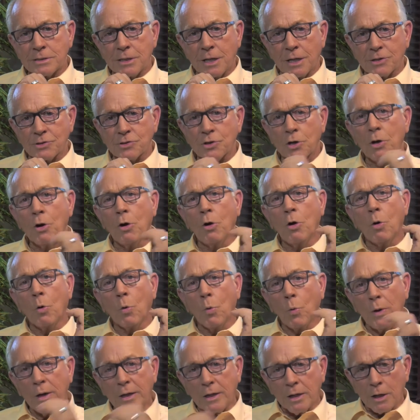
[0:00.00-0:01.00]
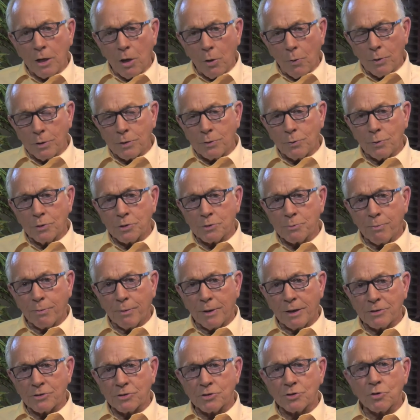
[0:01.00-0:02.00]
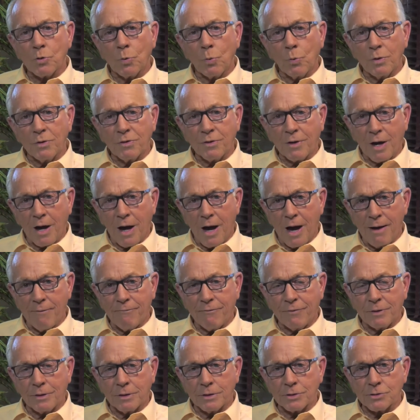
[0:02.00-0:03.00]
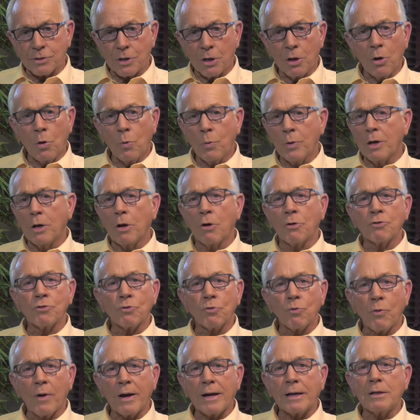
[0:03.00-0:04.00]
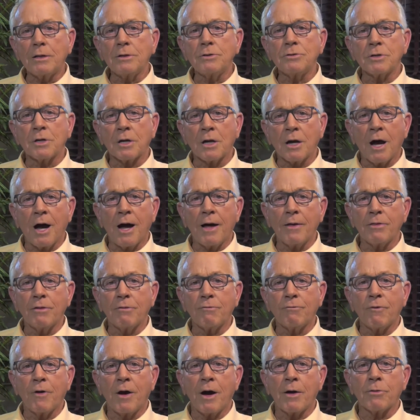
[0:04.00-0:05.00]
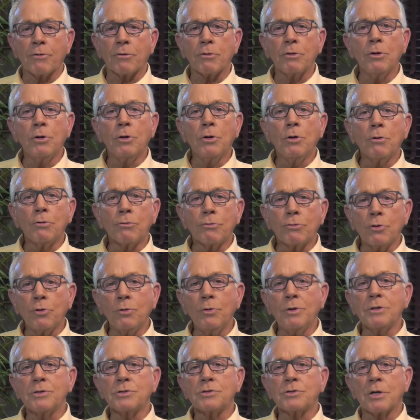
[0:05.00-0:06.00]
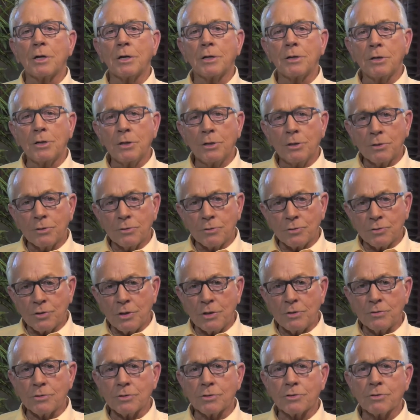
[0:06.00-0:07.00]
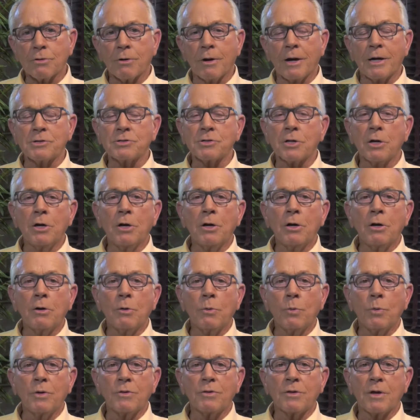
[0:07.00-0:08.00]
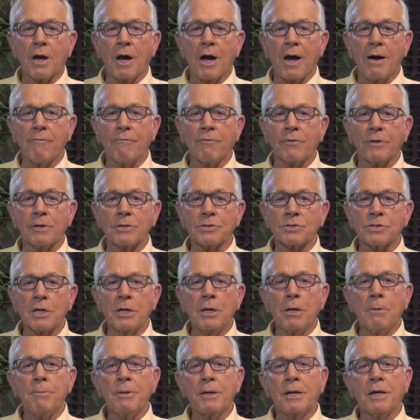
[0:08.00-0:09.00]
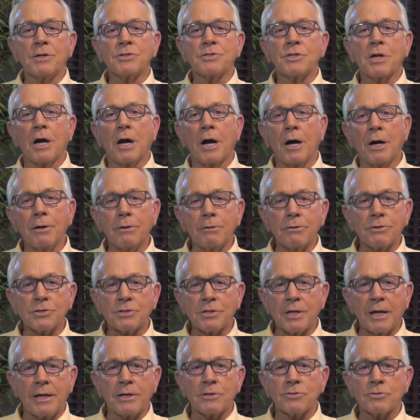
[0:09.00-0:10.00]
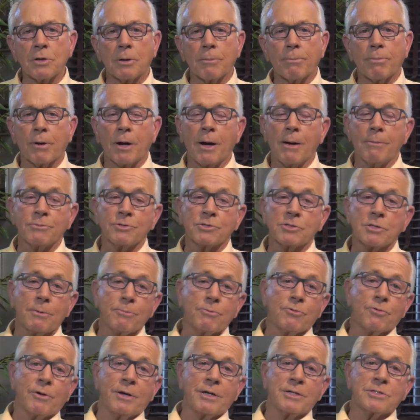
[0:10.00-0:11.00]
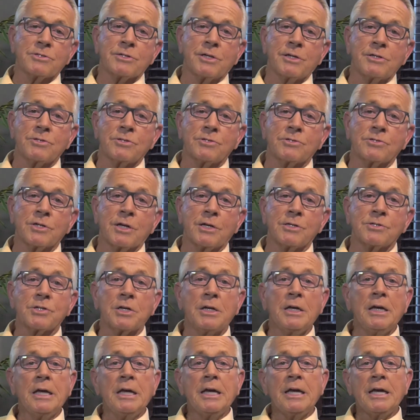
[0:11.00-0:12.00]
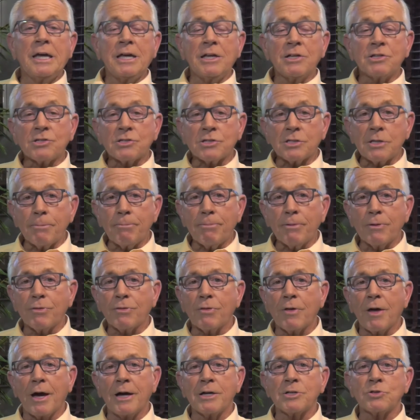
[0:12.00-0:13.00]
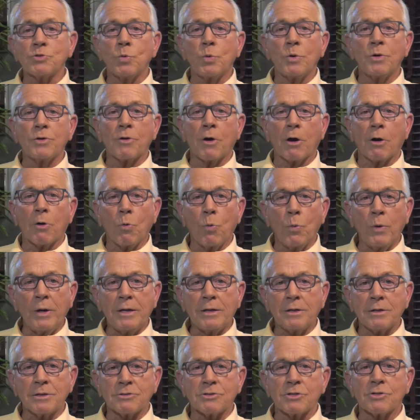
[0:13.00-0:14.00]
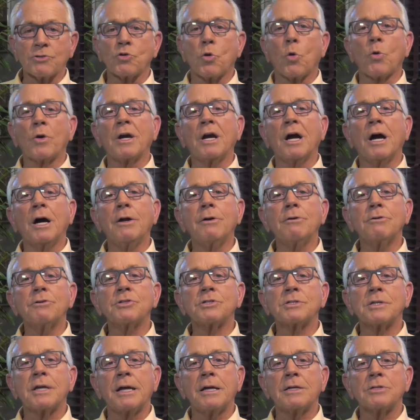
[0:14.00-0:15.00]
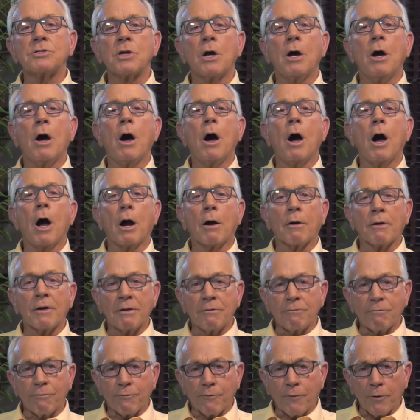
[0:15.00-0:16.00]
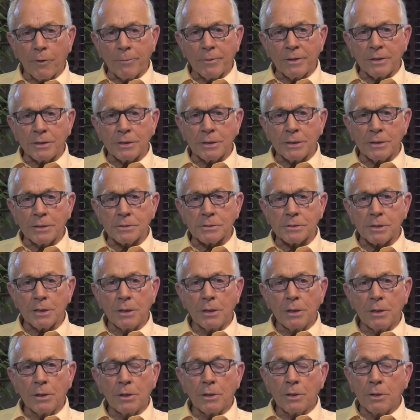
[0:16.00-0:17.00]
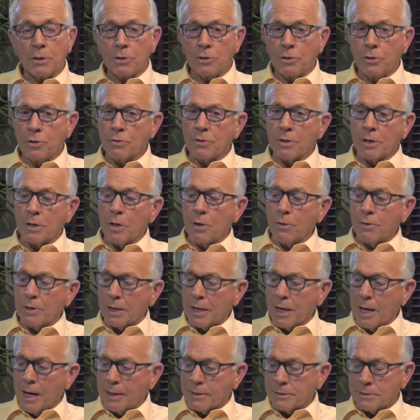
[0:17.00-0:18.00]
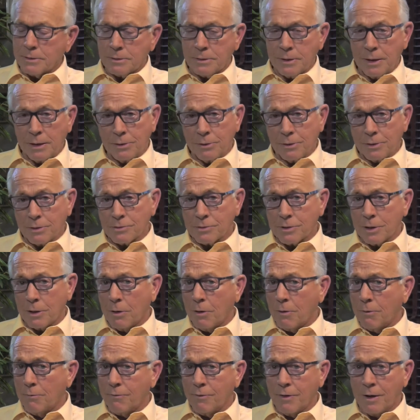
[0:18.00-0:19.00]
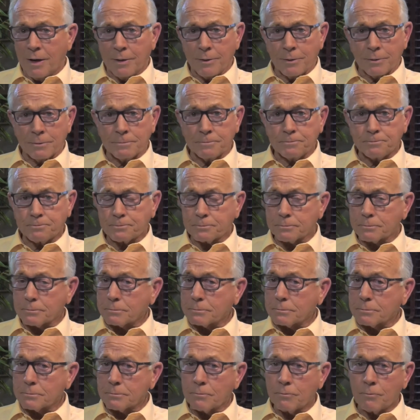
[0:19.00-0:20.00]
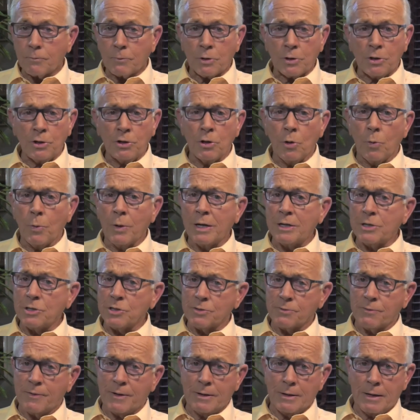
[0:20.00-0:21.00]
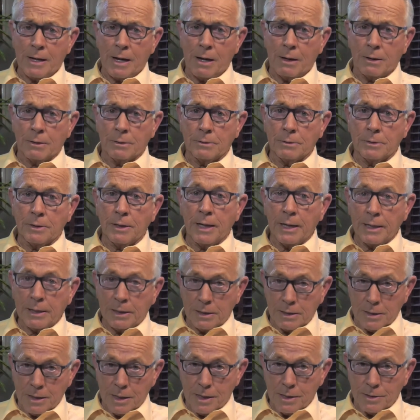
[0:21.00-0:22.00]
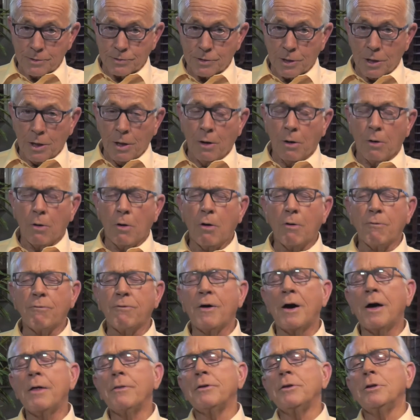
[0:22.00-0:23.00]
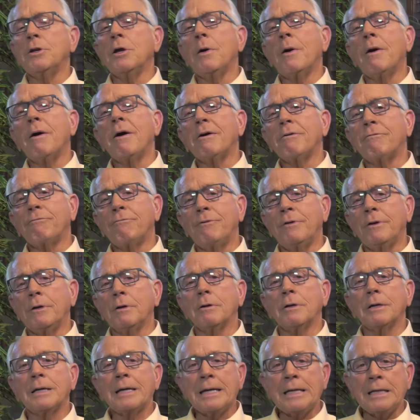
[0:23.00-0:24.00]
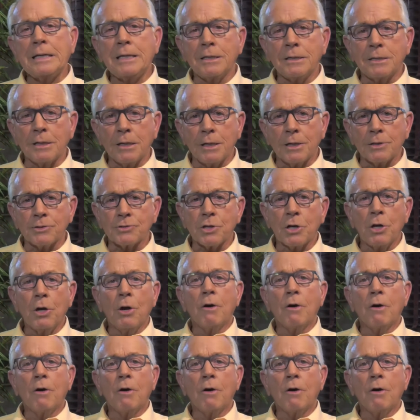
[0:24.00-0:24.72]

us, we can go into his presence with confidence. We can go directly to God the Father through his Son, Jesus Christ, with confidence because he understands our problems. Some translation says he sympathizes with our weaknesses, or he understands our infirmities. You can go to God today and you can say, "Oh, Father, you know what I just found out?" And he does. "Oh, Father, you know how I feel?" And he does.